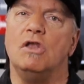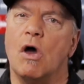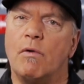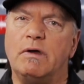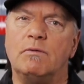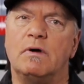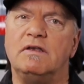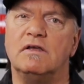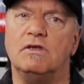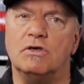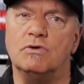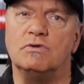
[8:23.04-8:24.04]
Knowing when
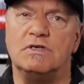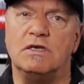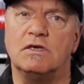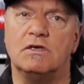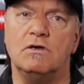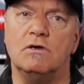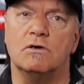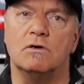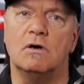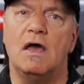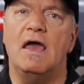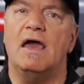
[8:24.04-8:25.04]
to use
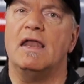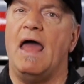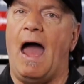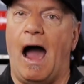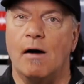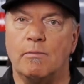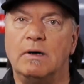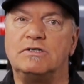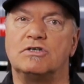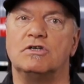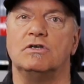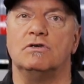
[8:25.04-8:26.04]
EQ and how
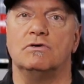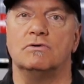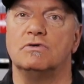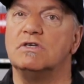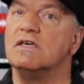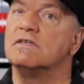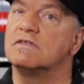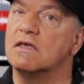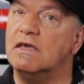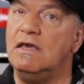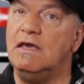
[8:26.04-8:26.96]
much to use is the